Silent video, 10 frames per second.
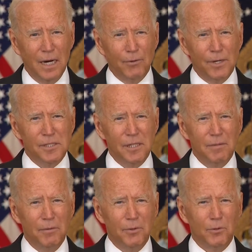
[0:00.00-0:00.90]
I recently
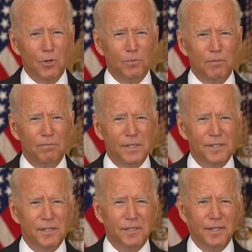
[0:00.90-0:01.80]
met with a group of
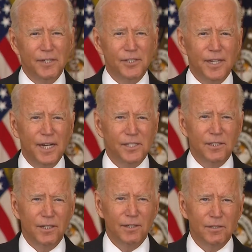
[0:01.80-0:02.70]
business and education
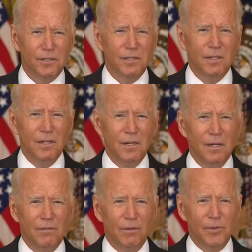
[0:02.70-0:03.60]
leaders
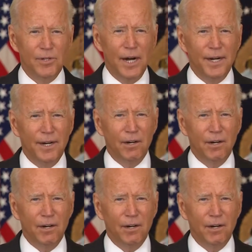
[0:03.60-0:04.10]
from United